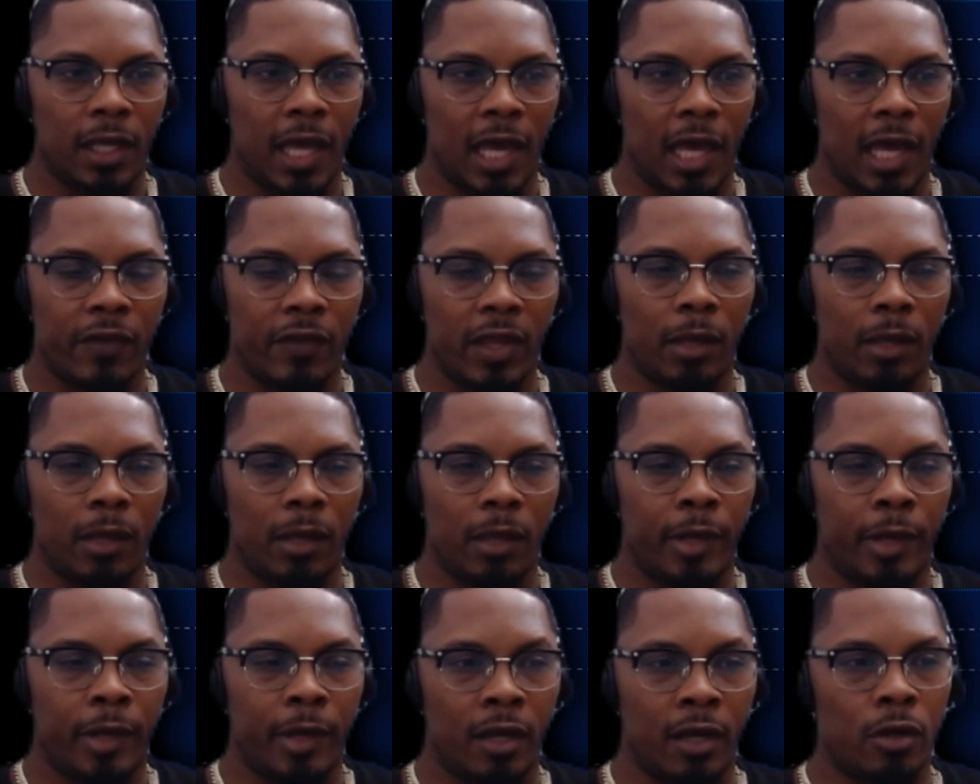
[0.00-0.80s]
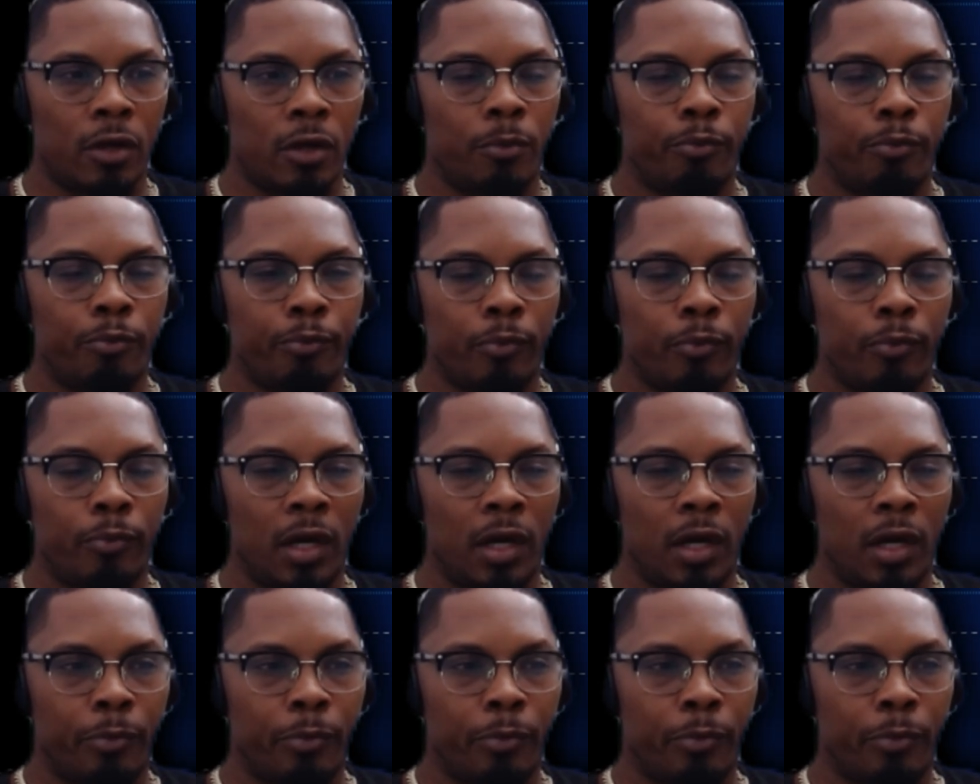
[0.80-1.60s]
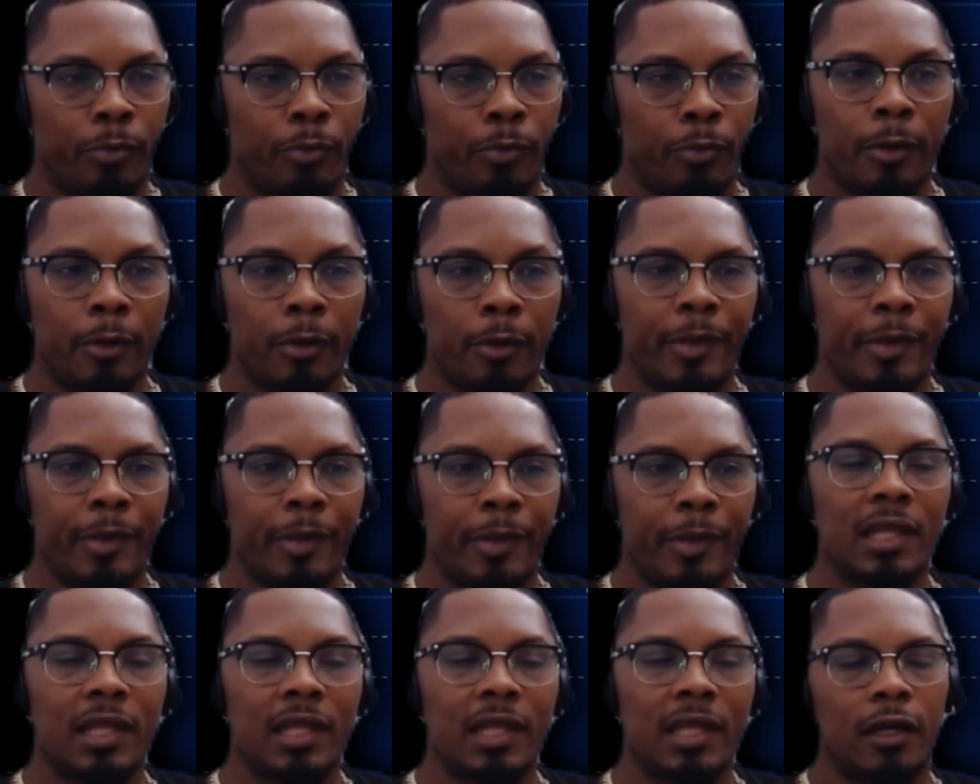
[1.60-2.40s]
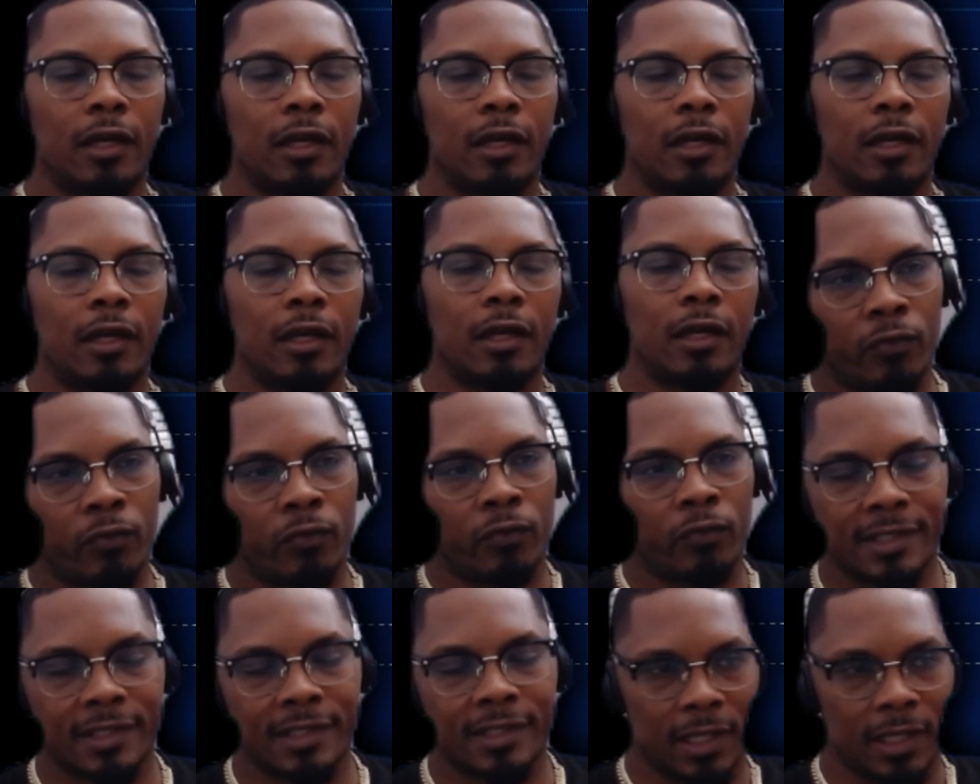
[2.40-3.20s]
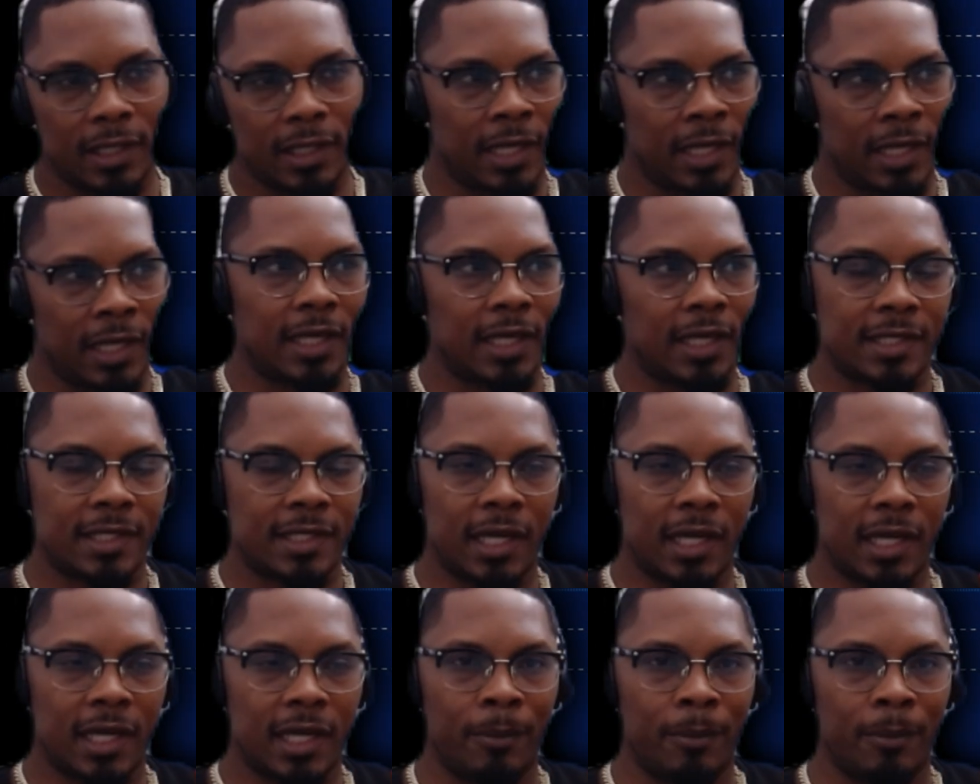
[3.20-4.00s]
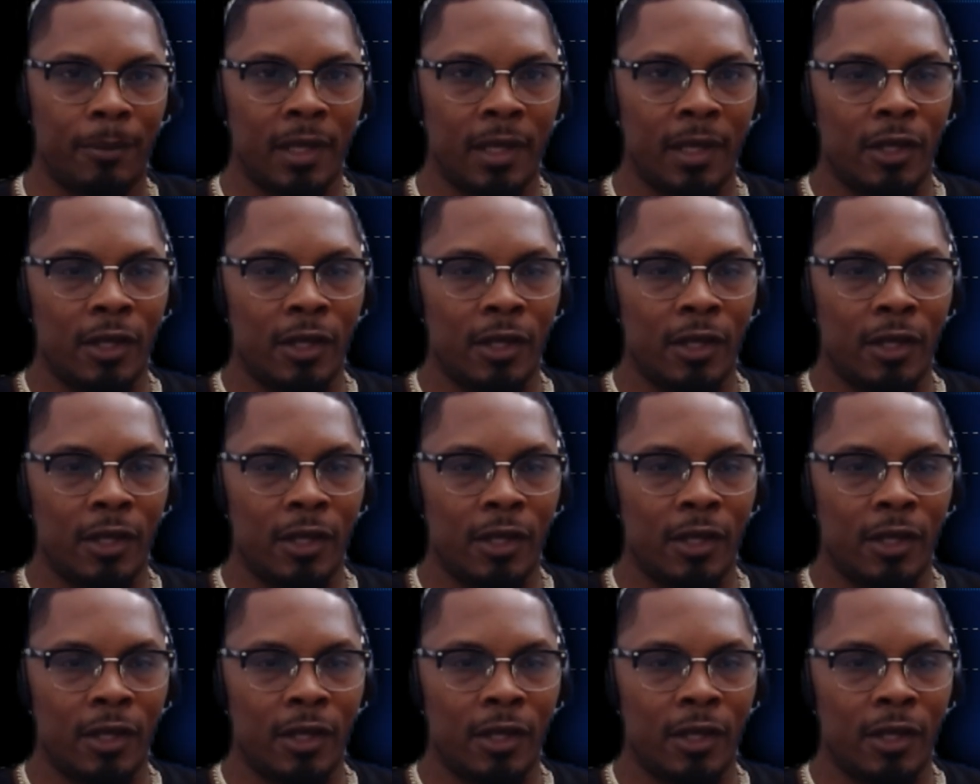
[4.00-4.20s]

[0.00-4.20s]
have a better probability of rising at that time.